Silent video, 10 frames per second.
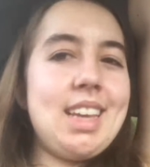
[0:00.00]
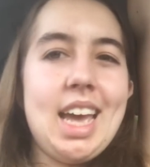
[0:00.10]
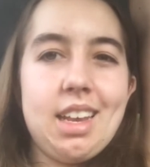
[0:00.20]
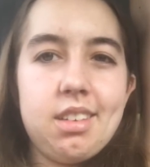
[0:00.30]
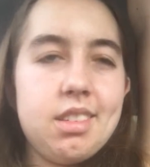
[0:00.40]

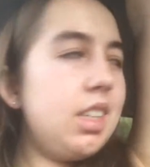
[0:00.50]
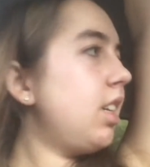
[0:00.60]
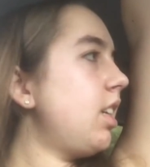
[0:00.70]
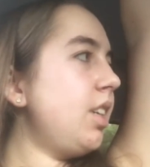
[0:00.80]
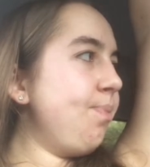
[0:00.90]
10,
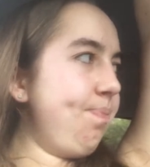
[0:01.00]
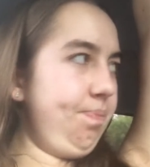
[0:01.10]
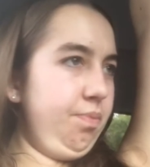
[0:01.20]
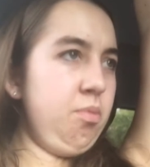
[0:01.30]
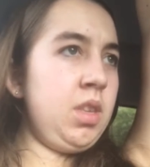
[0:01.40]

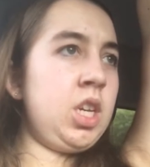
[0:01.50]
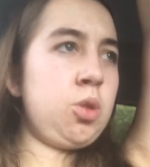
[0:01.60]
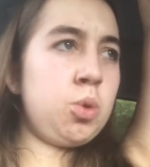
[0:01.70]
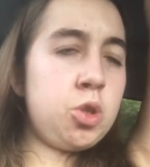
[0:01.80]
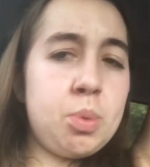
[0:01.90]

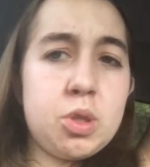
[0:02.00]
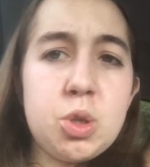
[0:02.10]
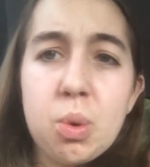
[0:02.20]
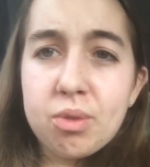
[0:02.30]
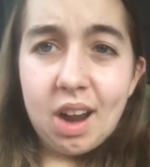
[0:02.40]
because we're supposed
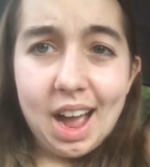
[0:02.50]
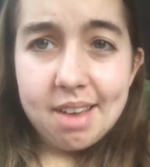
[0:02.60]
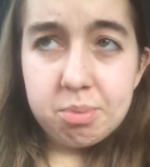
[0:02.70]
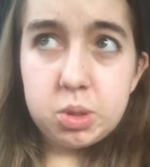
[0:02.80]
to arrive